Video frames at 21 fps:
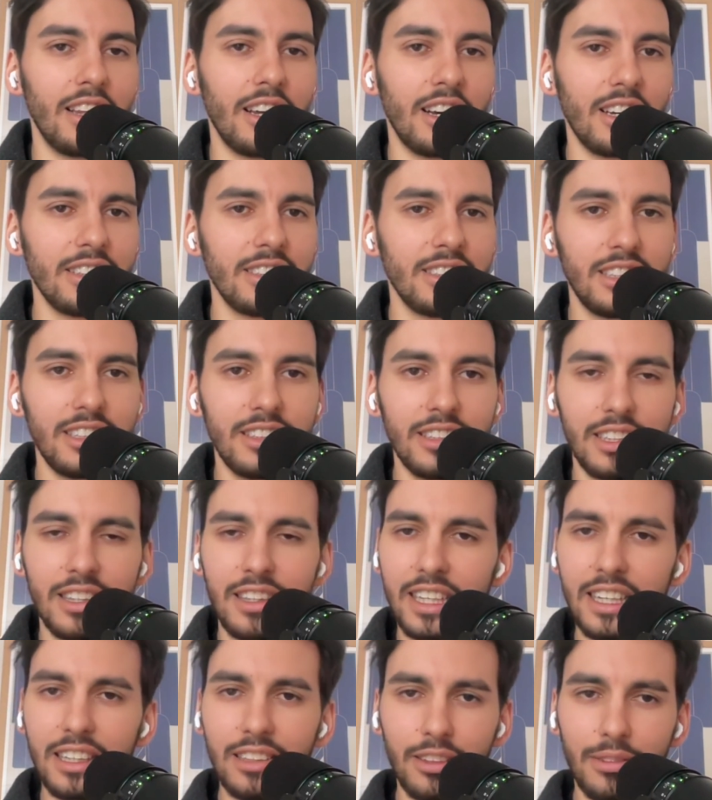last year,
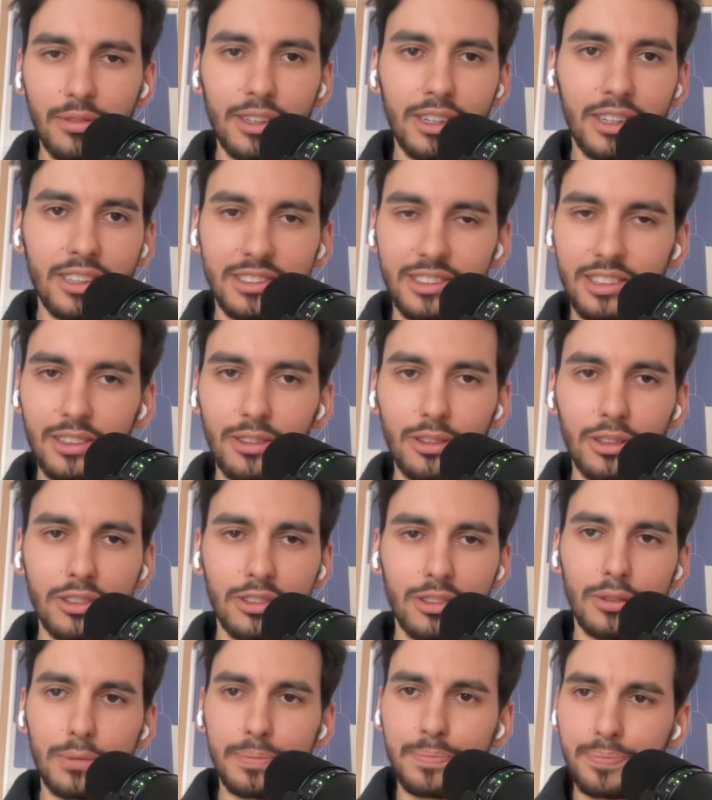at the end of last year,
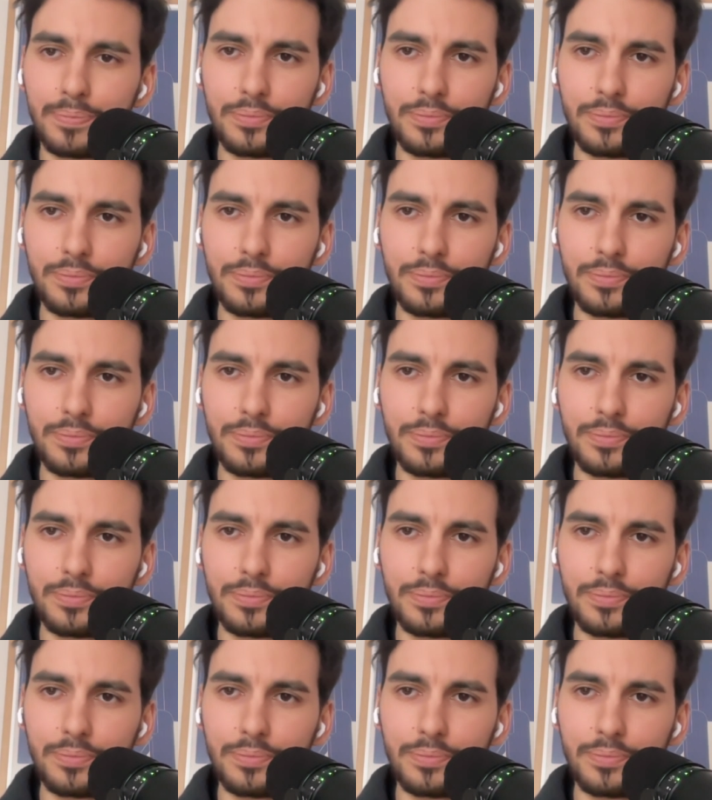also